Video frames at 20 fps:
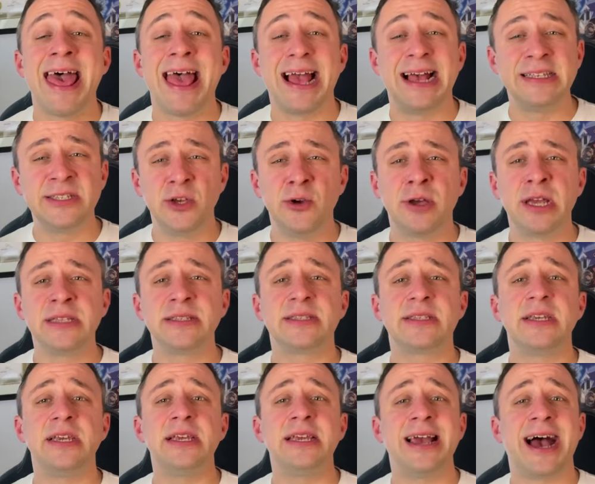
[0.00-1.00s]
As you can
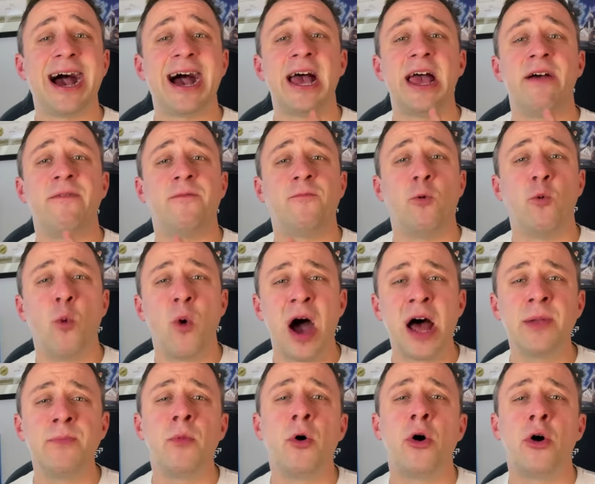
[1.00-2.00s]
see, I have
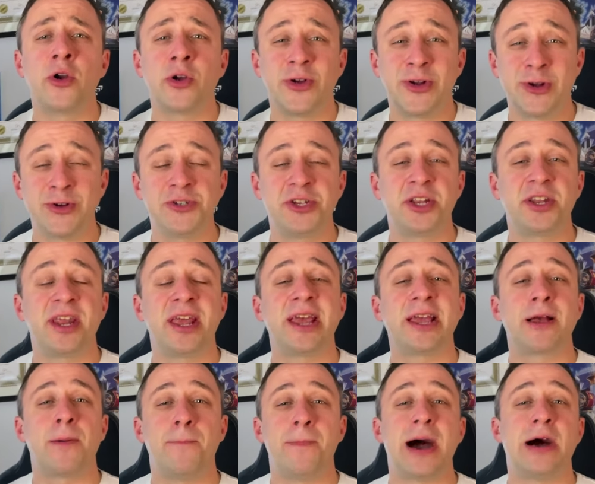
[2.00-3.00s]
one more Logitech
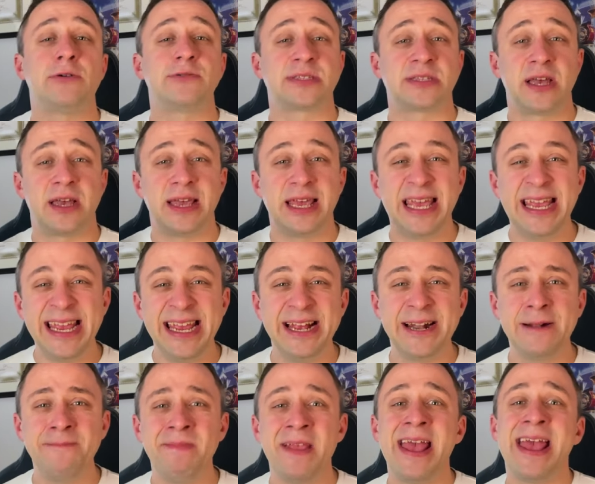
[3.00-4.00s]
mouse
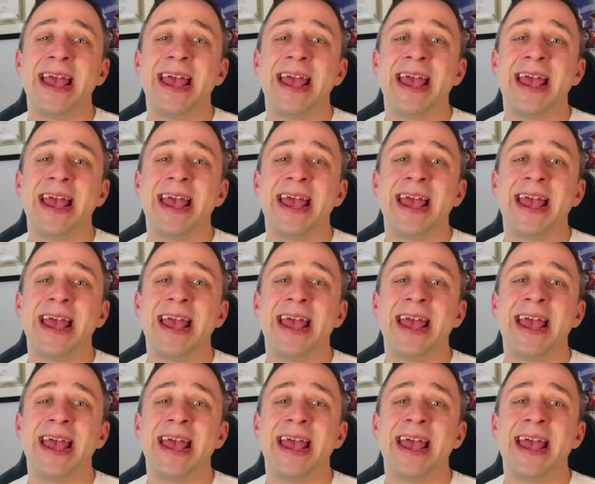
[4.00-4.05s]
here